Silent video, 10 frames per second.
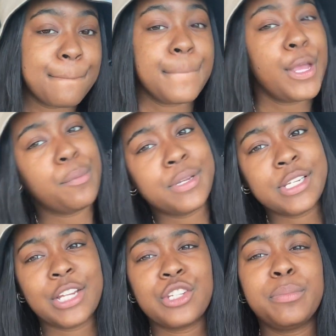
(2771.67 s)
be open
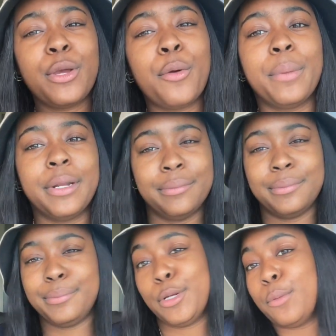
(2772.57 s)
to that. Just be open
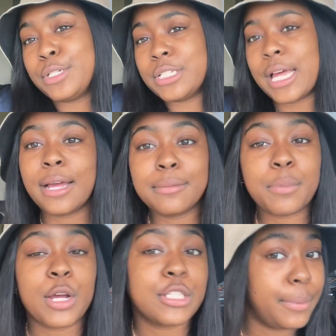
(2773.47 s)
to that
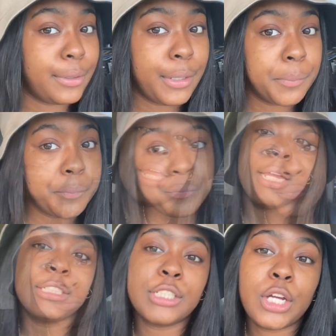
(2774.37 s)
possibility.
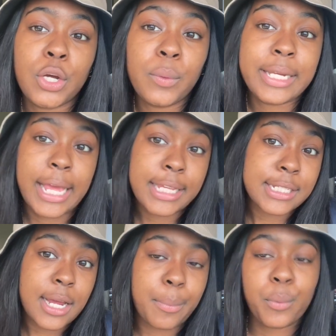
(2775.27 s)
So next
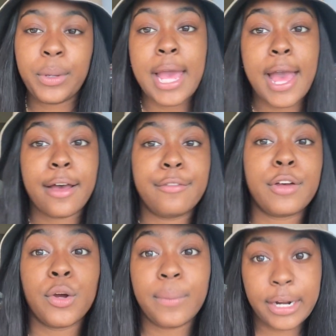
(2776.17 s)
up we have
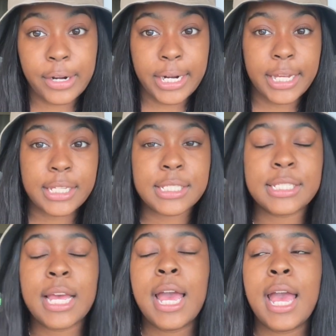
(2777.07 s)
Aquarius.
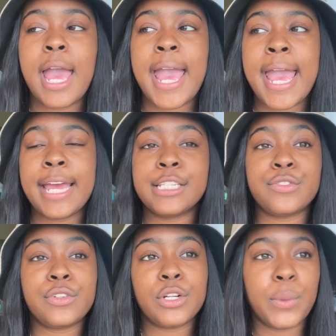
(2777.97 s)
And
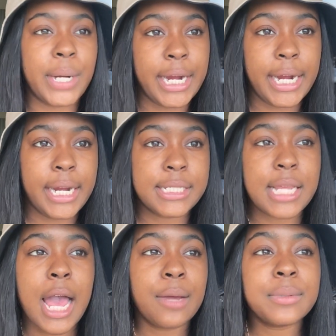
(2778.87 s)
for Aquarius,
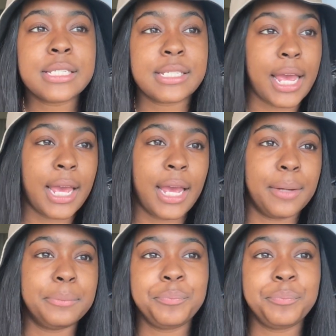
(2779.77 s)
I would say